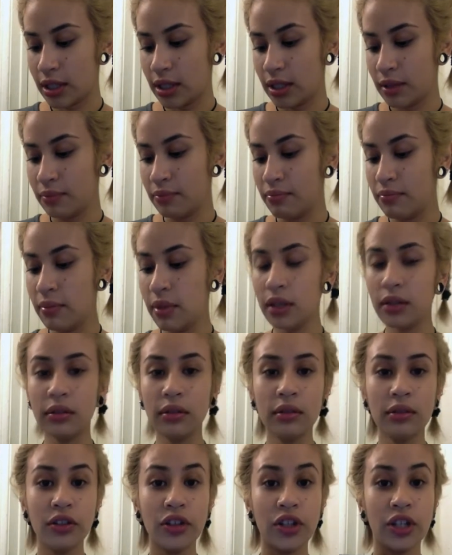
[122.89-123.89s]
the
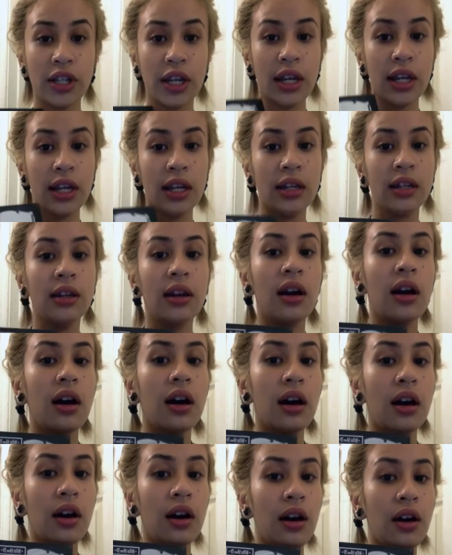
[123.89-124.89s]
middle shade
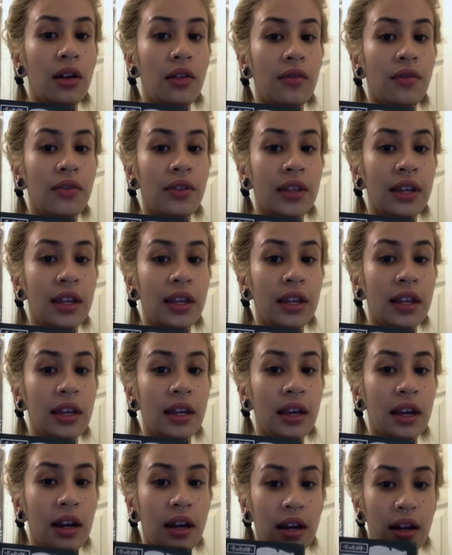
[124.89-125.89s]
of the,
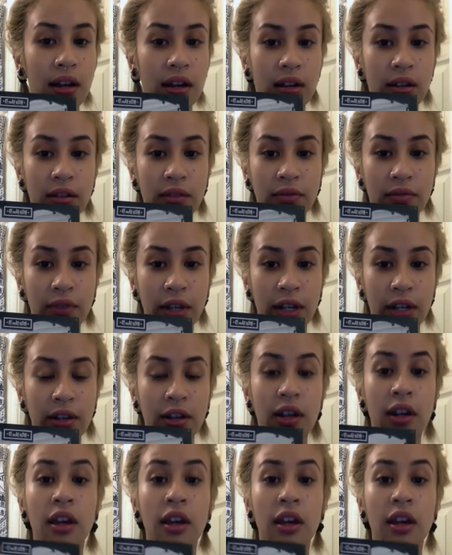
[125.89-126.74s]
right here,